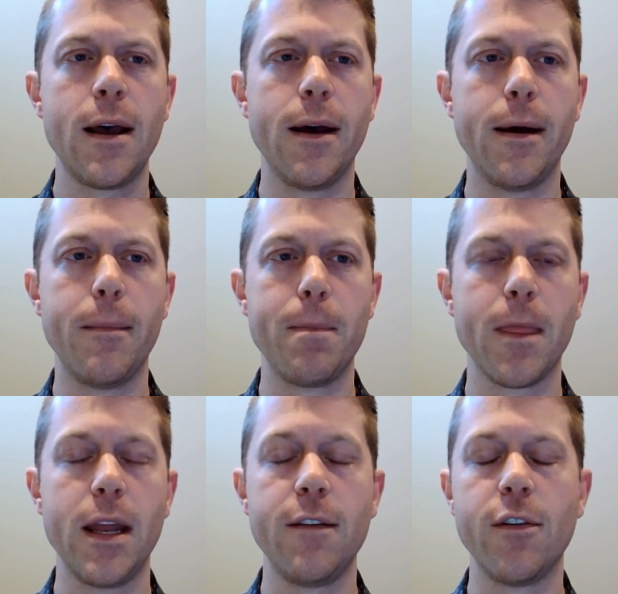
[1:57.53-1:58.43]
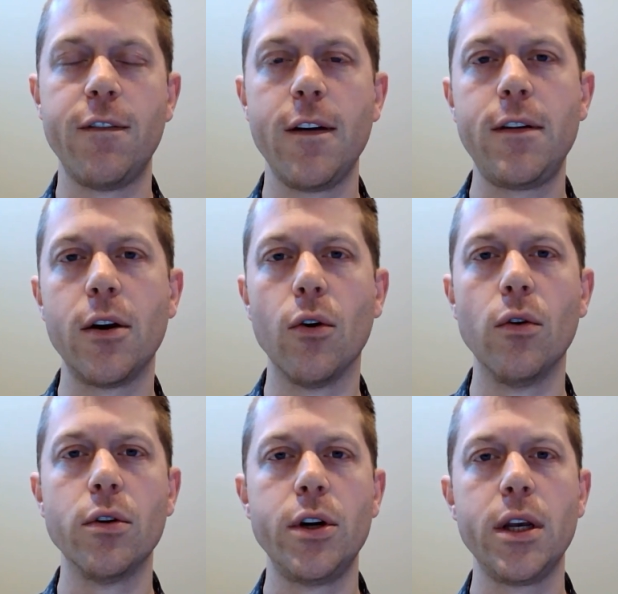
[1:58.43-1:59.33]
And if you're 50 or
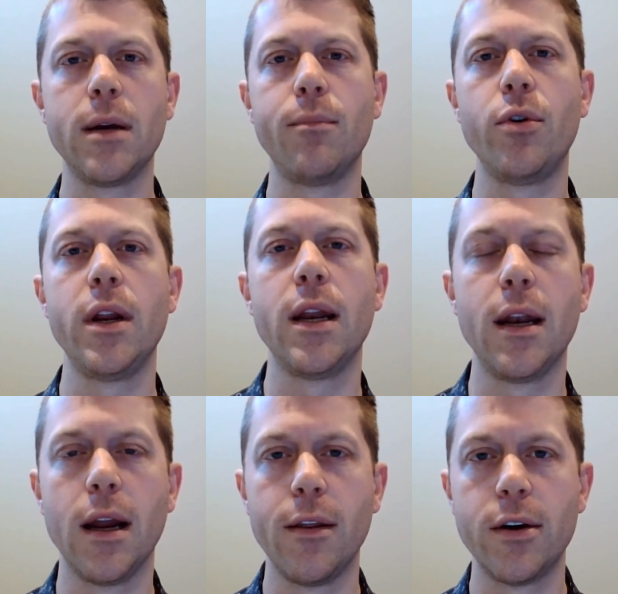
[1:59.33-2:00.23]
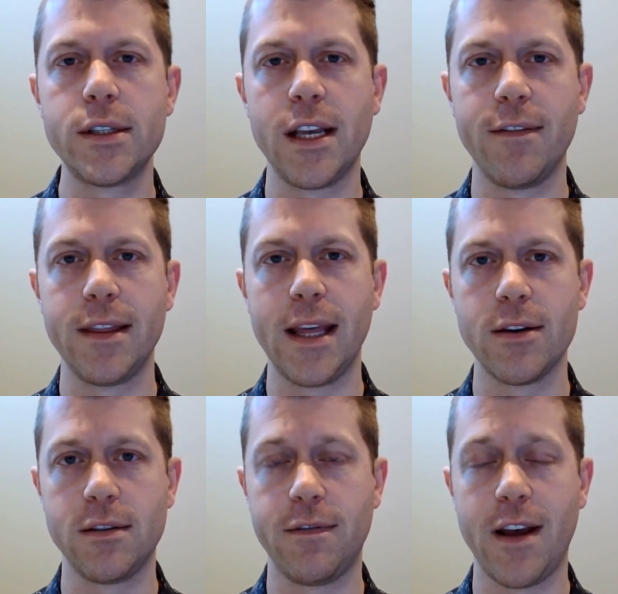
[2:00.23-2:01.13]
older, you can put in another
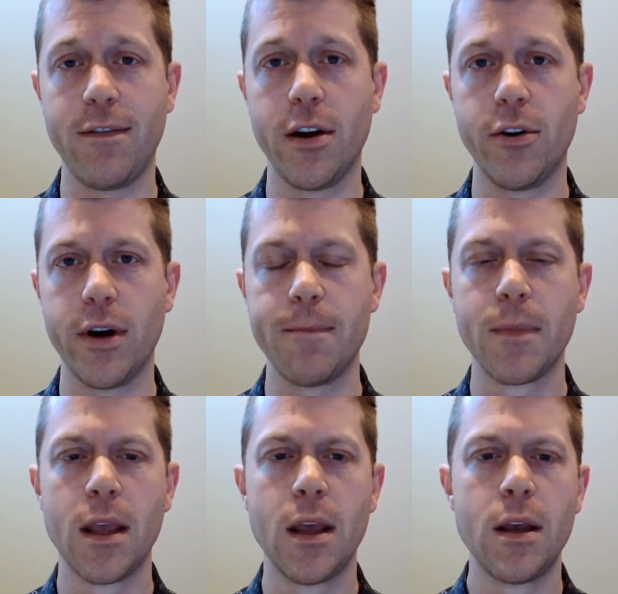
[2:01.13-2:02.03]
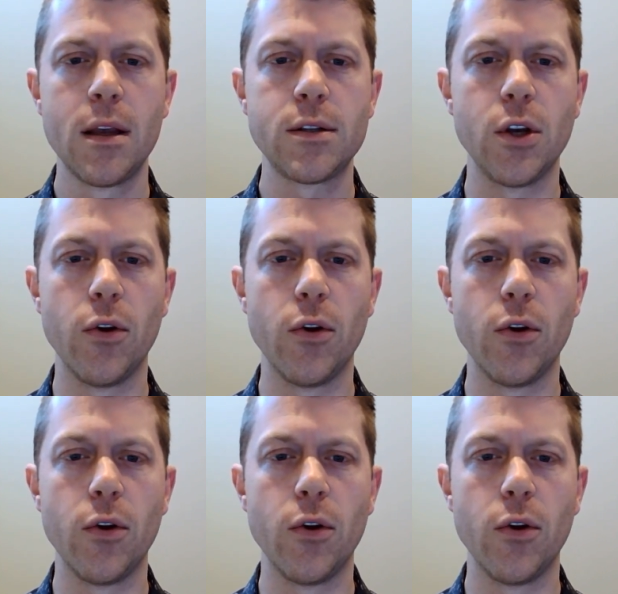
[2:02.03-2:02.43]
7,500. So